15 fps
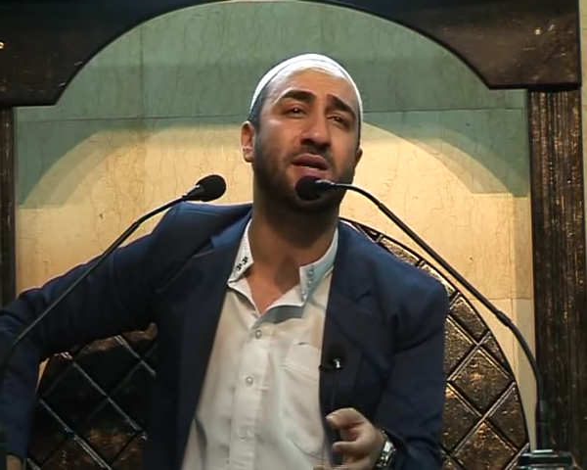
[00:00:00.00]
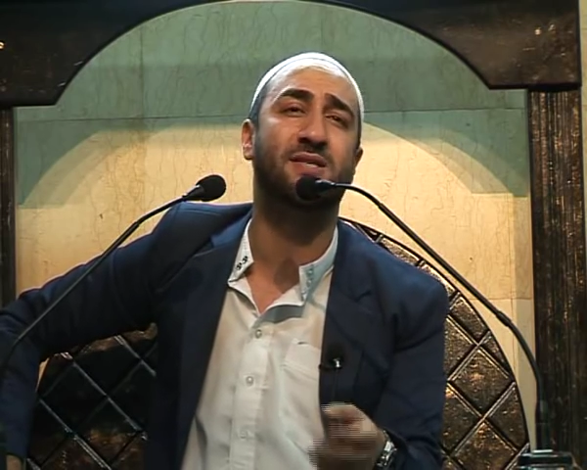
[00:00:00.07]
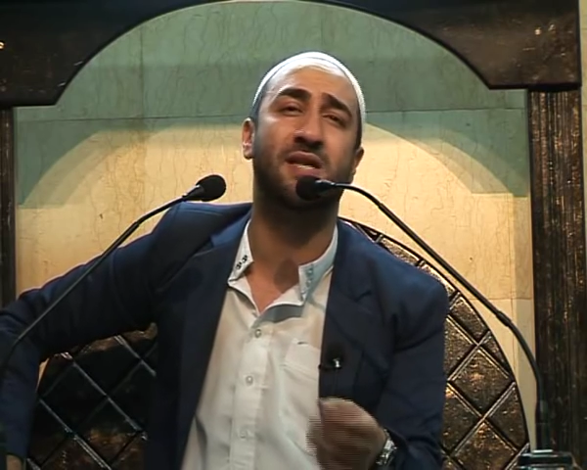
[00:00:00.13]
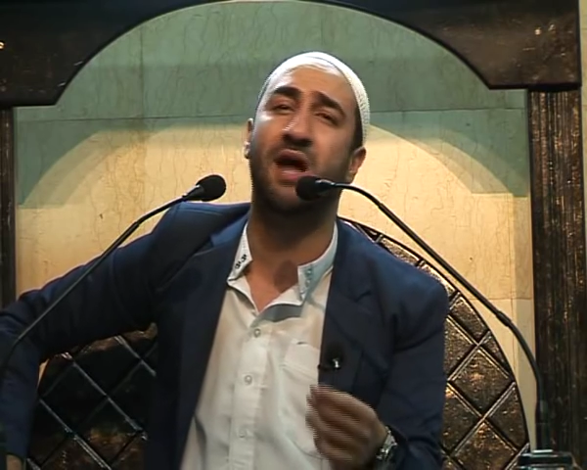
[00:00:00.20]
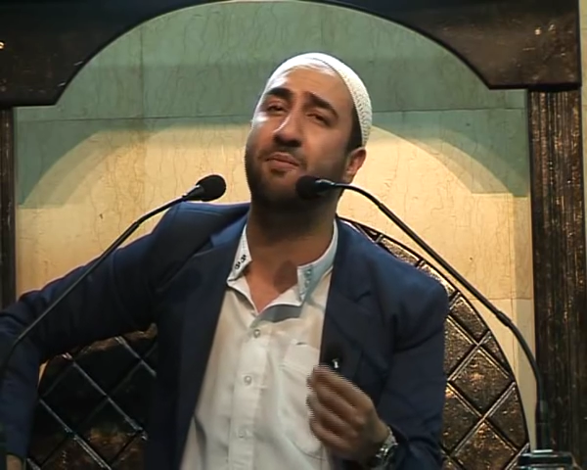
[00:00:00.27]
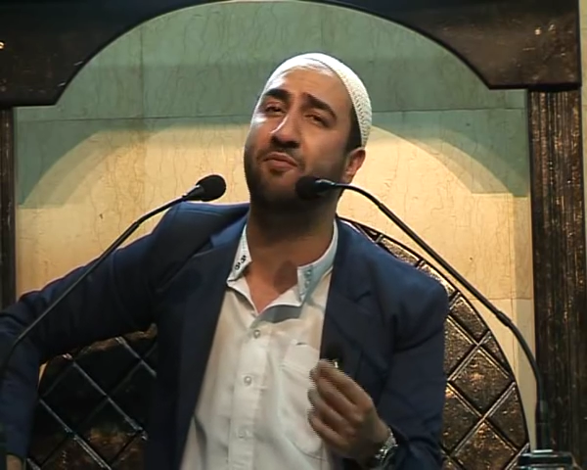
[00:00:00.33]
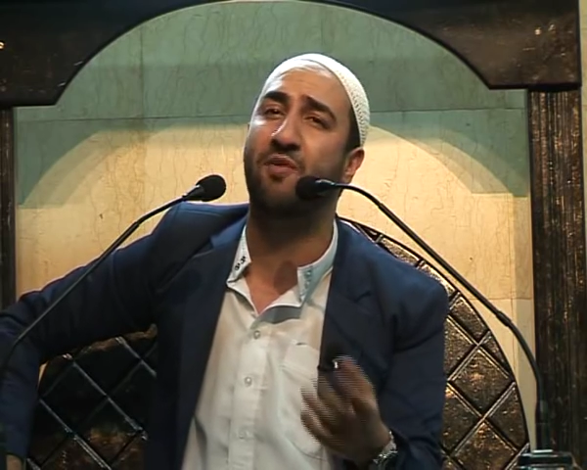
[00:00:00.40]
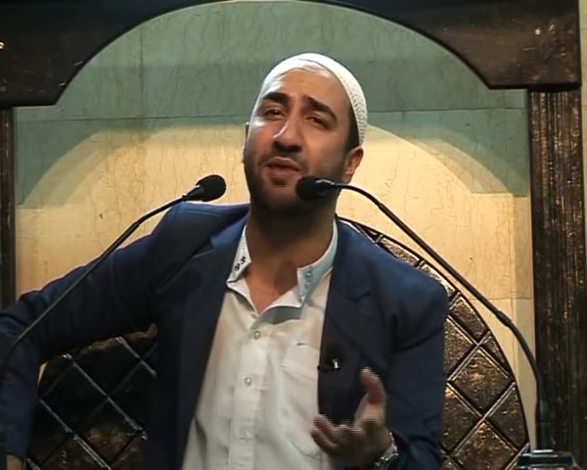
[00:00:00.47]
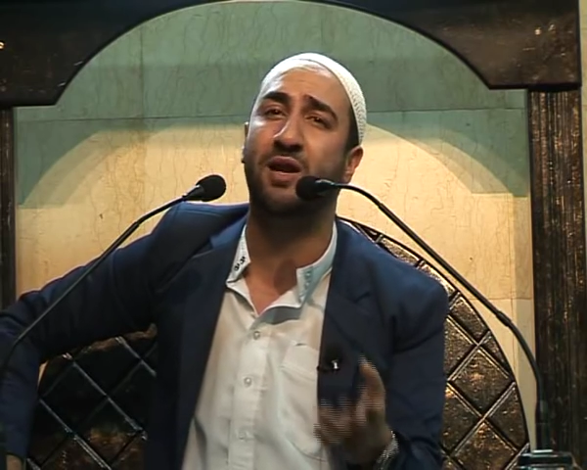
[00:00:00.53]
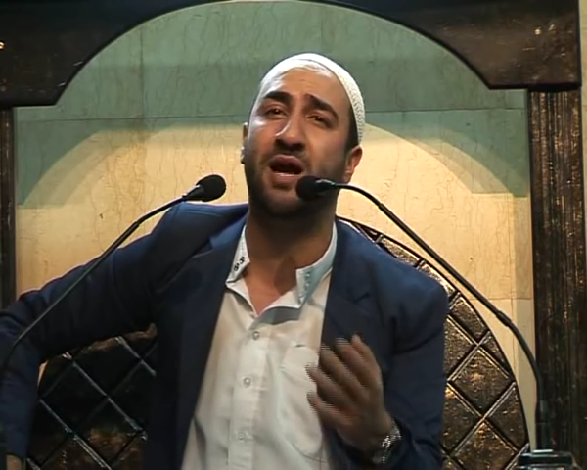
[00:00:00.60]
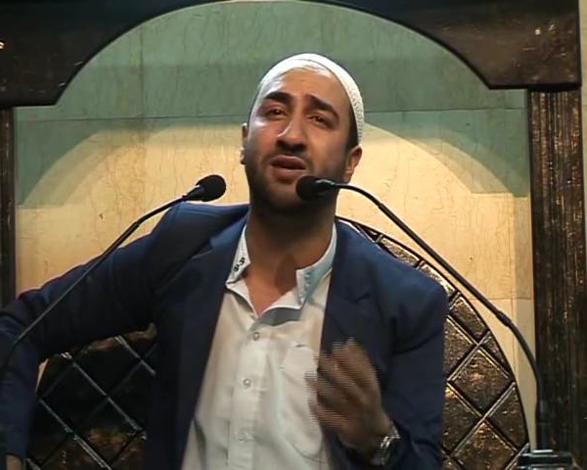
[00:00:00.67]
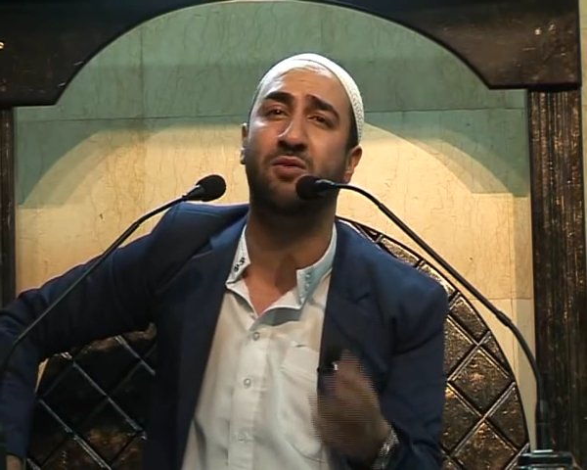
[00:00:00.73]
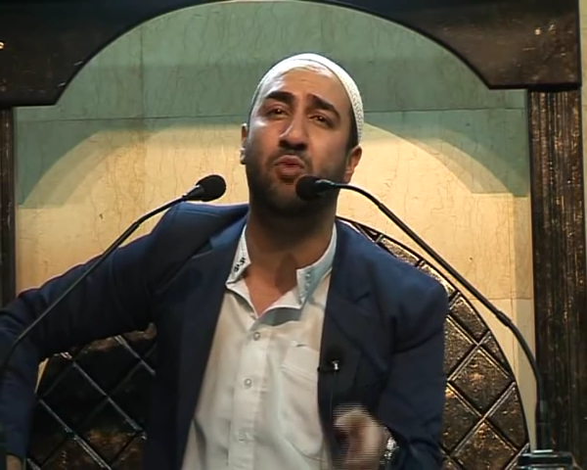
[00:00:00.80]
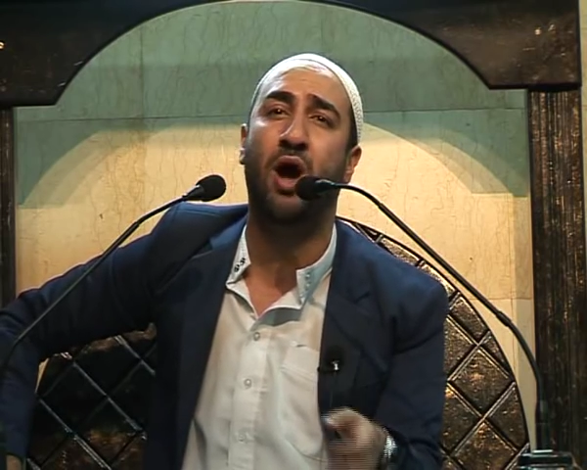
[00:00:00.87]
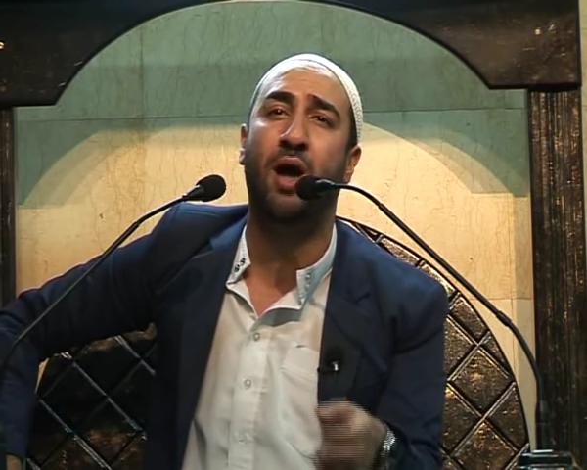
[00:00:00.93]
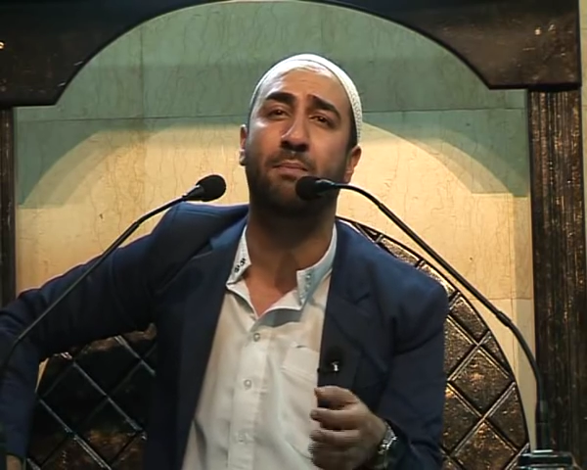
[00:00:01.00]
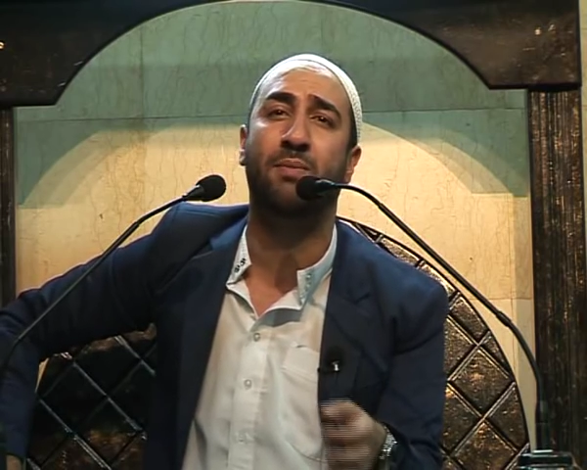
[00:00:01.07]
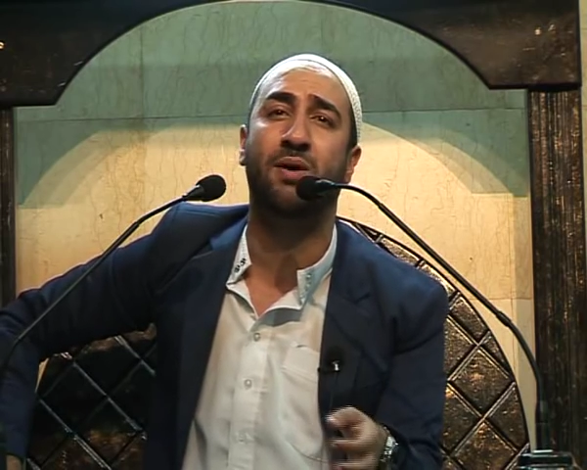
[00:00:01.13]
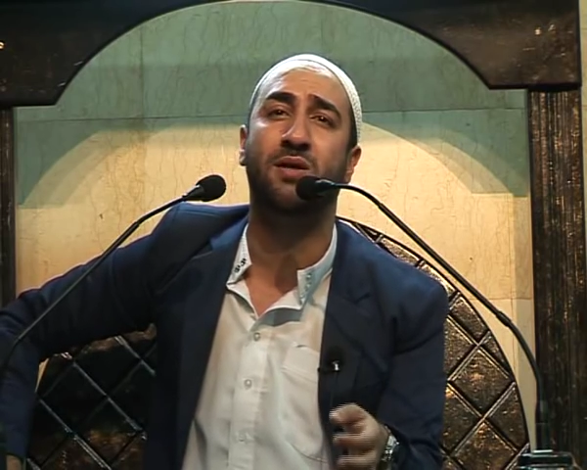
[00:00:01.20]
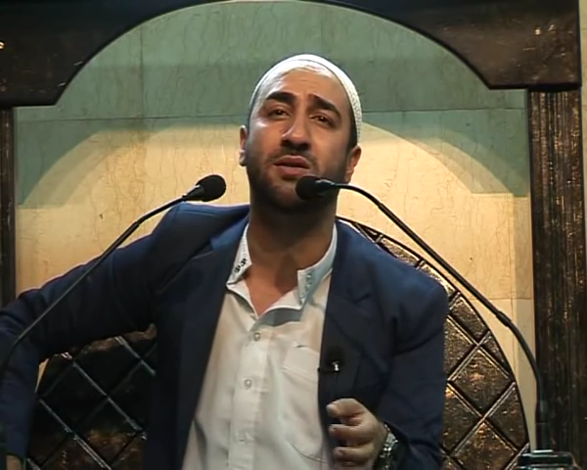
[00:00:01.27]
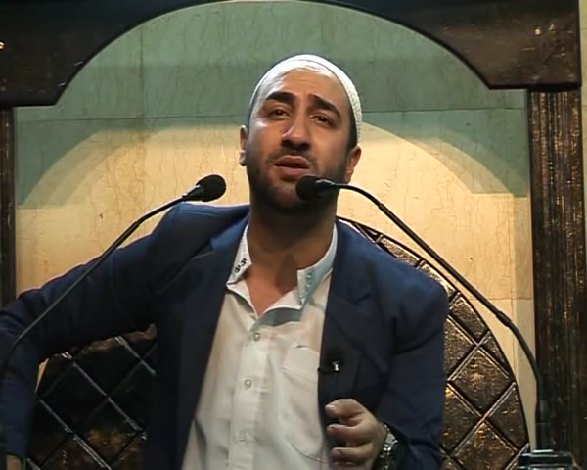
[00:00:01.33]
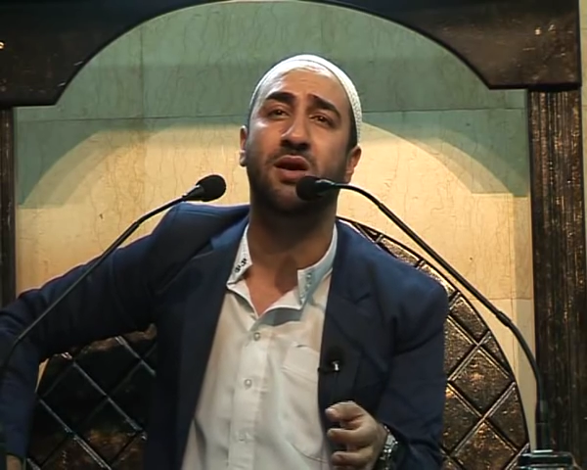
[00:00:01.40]
He said, I'm from the line of
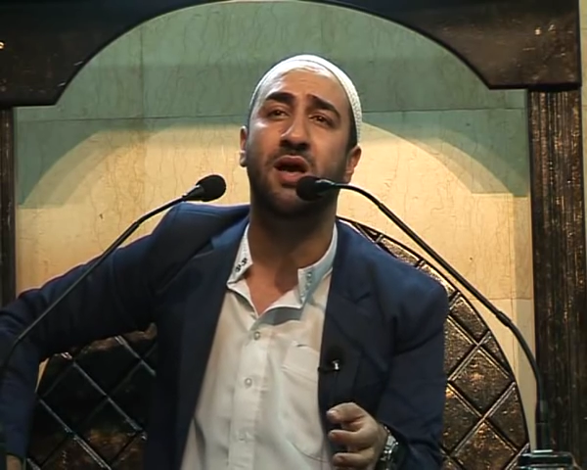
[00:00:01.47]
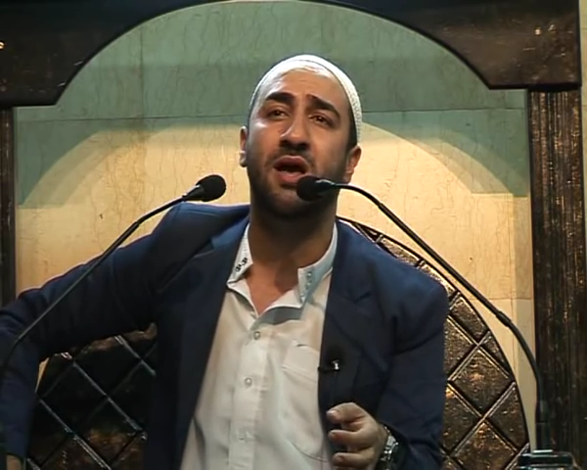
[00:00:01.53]
Muhammad.